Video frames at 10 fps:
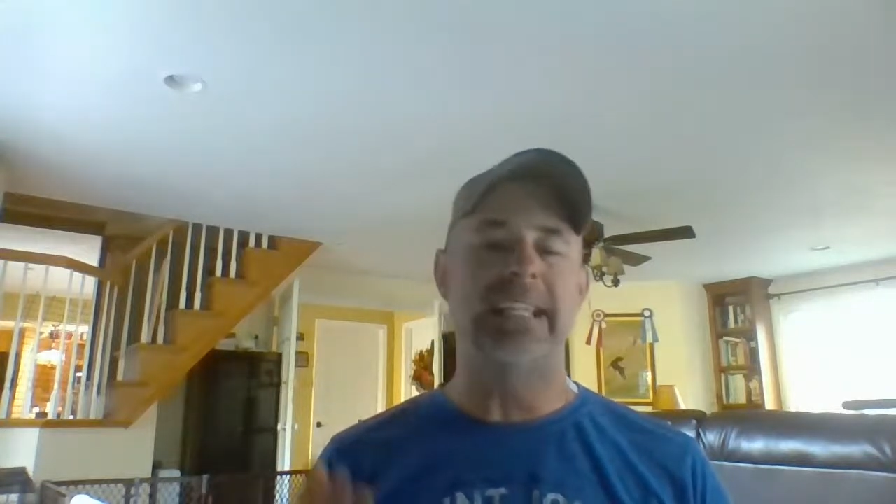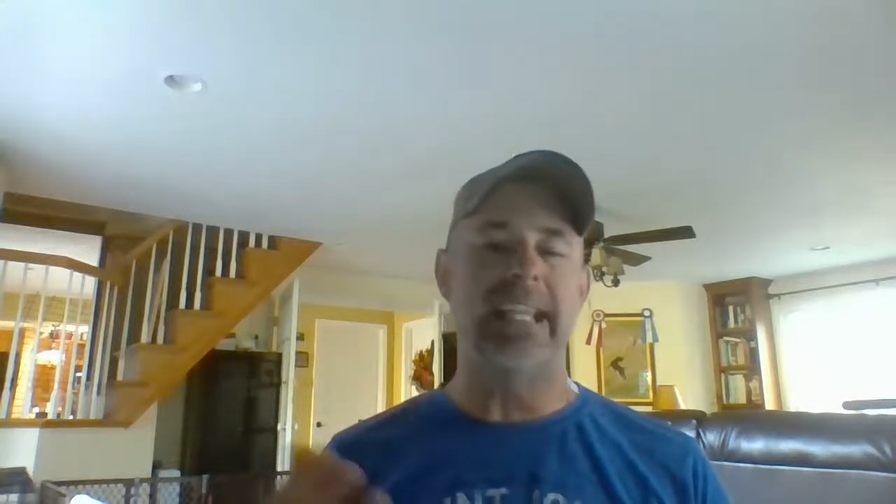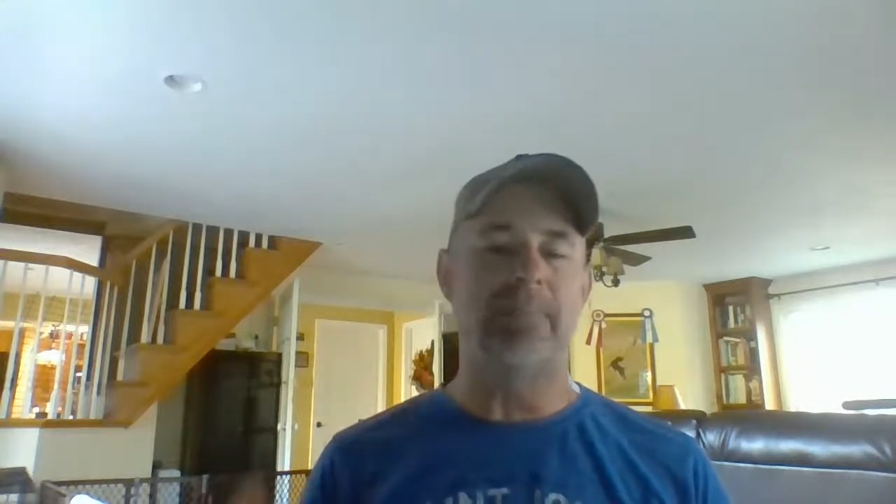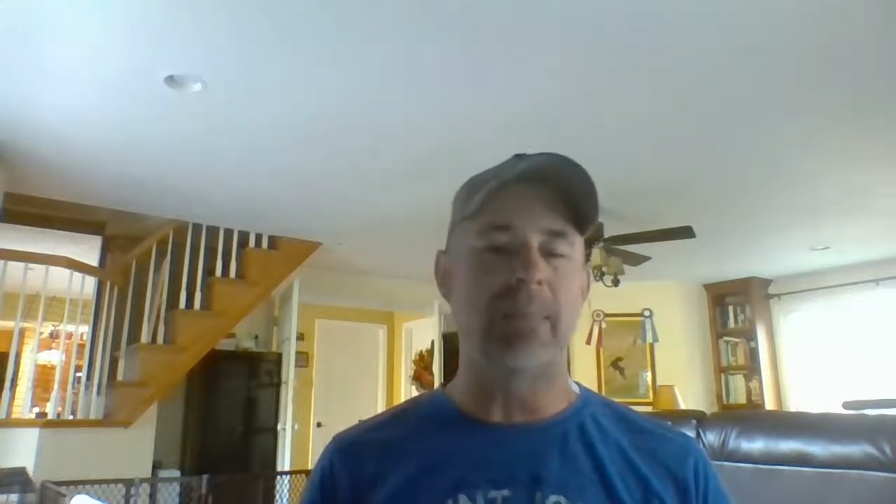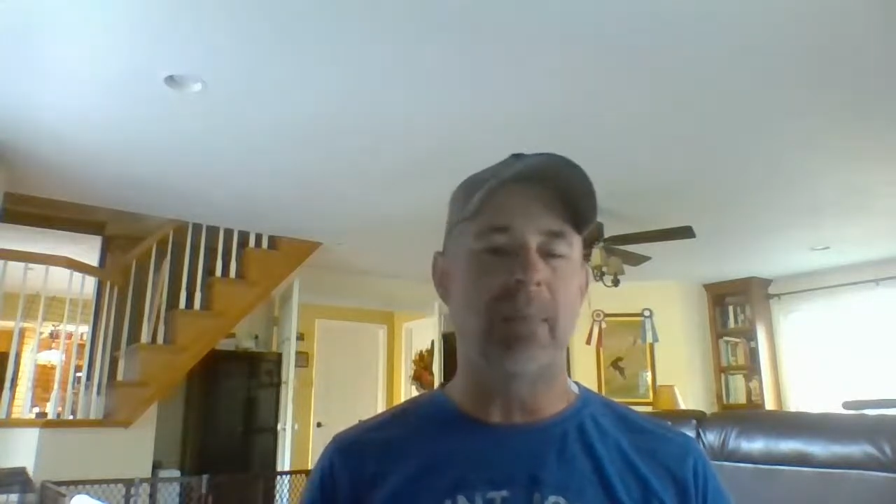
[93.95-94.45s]

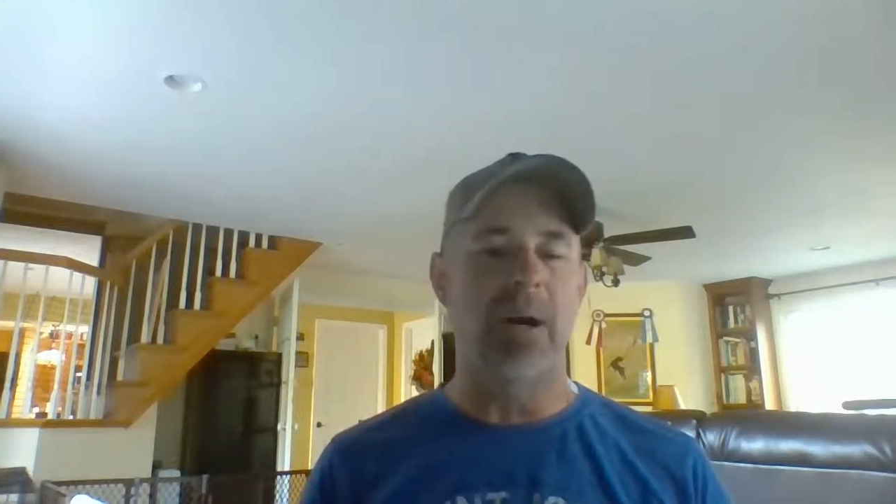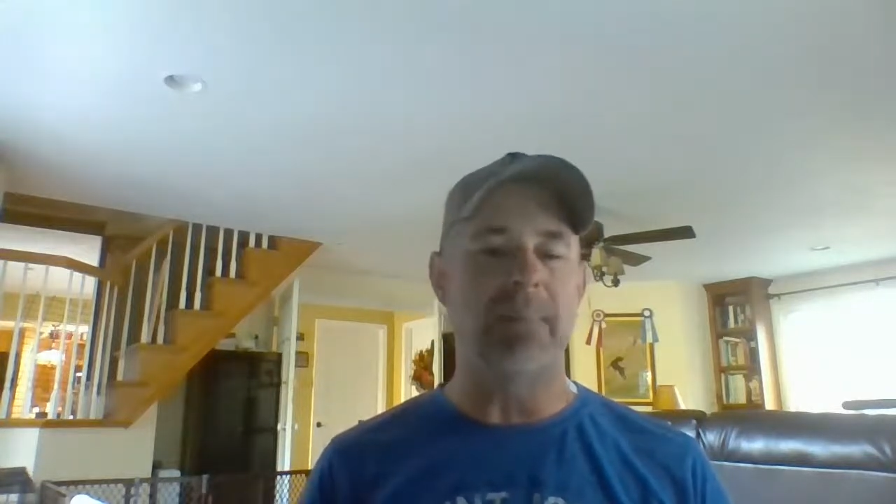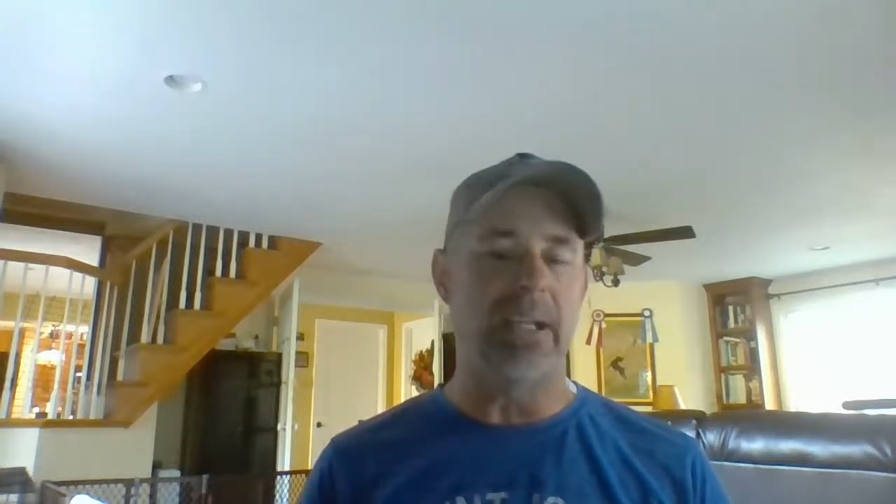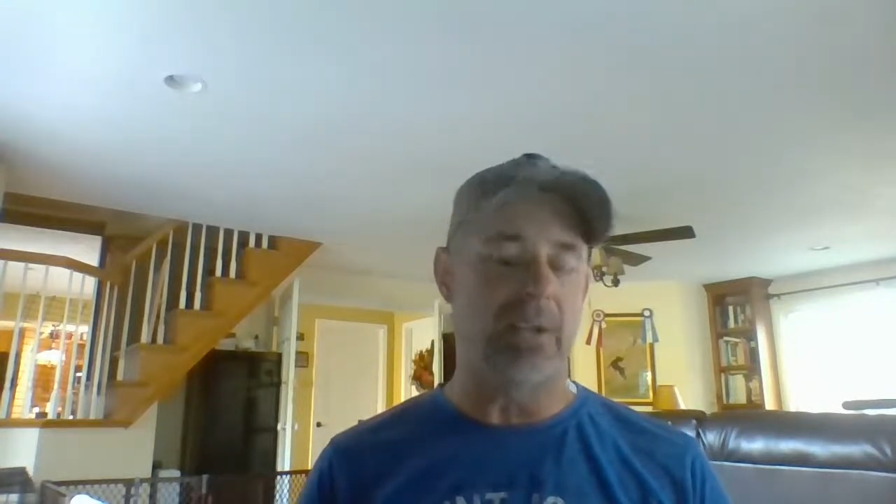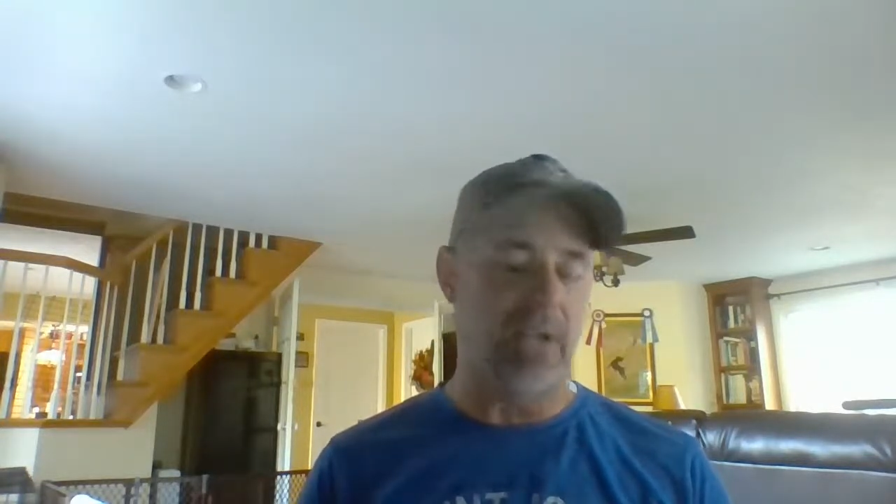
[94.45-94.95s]
take my
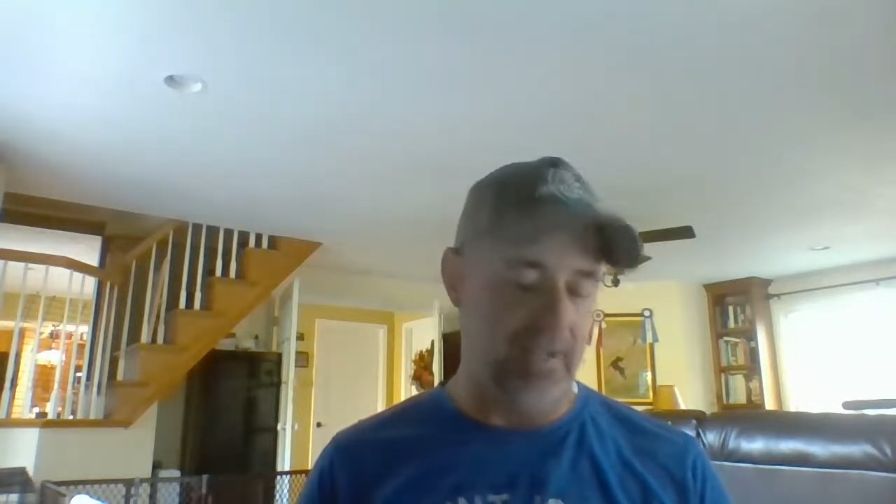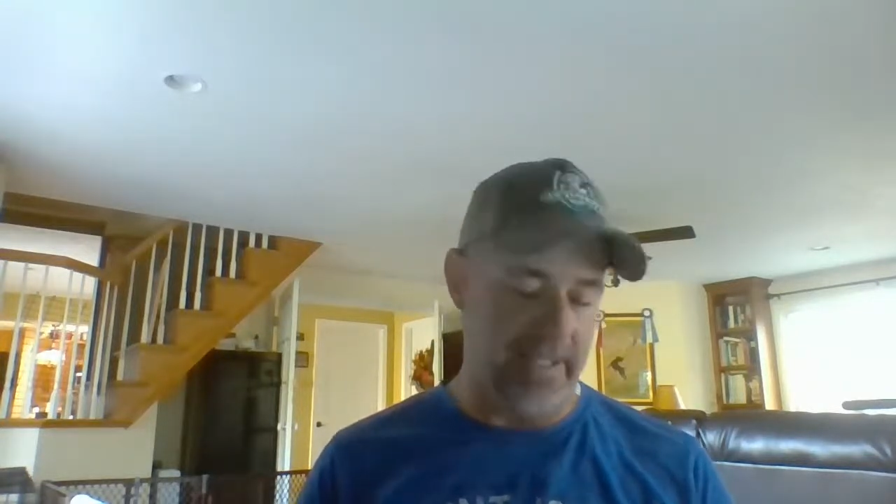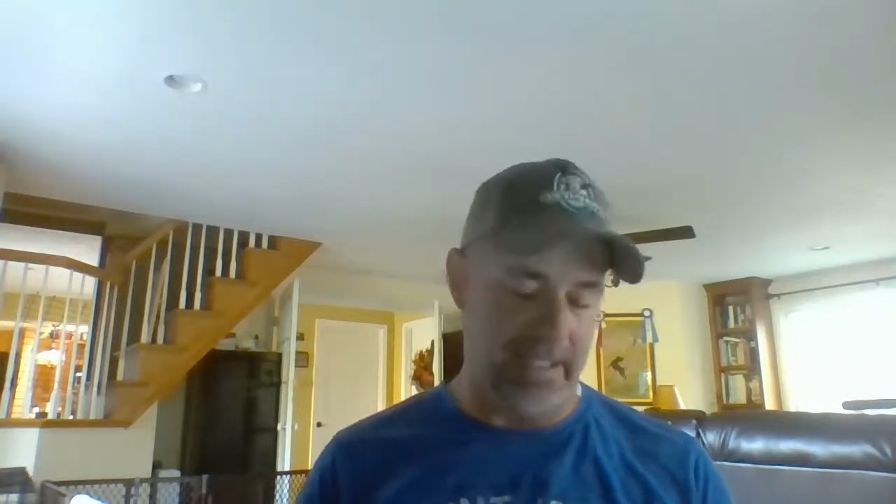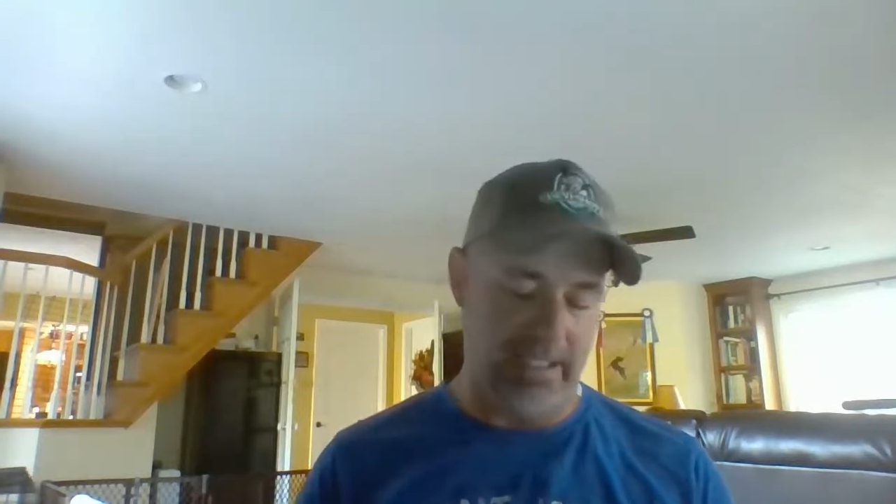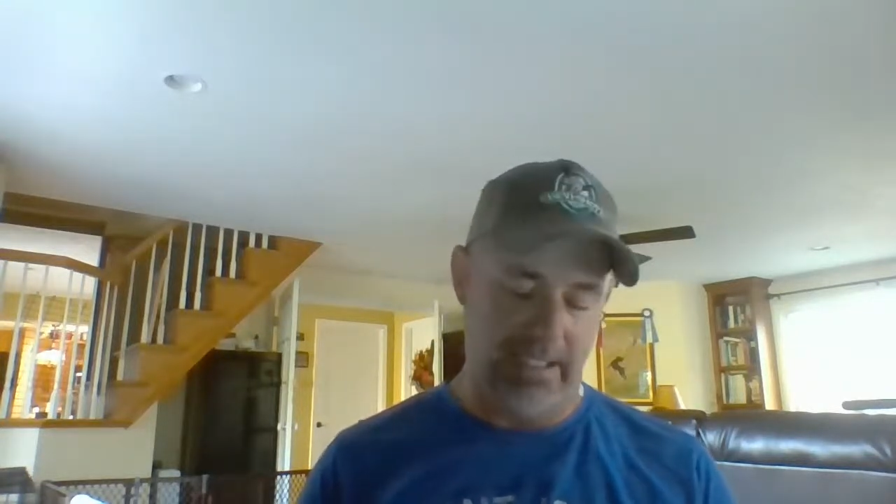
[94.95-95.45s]
puppy out
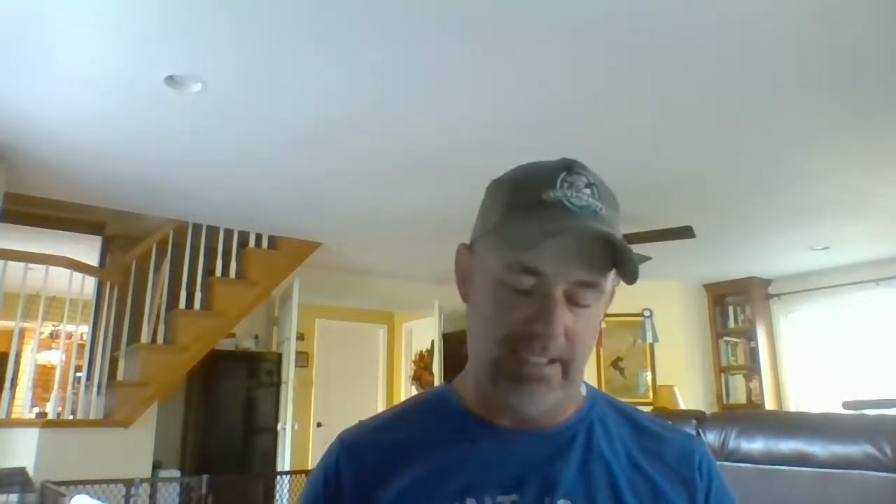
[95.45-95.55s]
hunting?